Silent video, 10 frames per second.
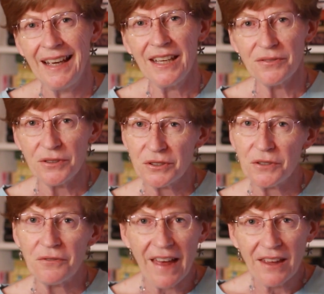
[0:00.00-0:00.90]
If you
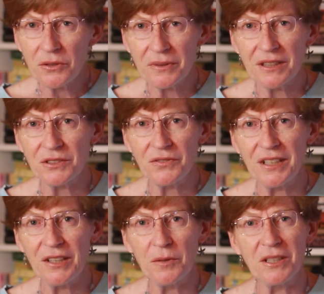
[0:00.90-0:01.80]
see value in this
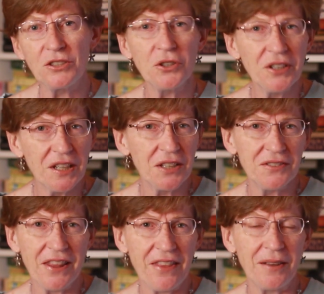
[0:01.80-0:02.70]
video, make sure you give
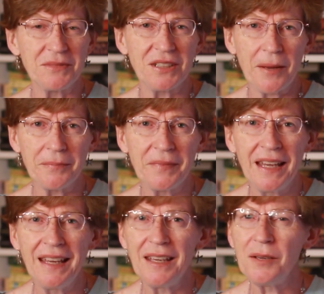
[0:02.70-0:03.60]
it a thumbs up.
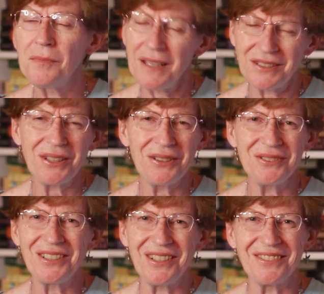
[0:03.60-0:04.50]
It makes a
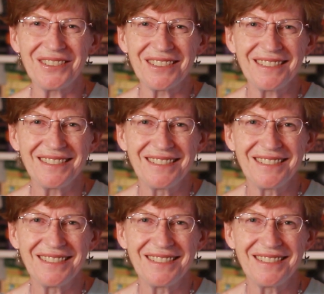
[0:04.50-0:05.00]
huge difference.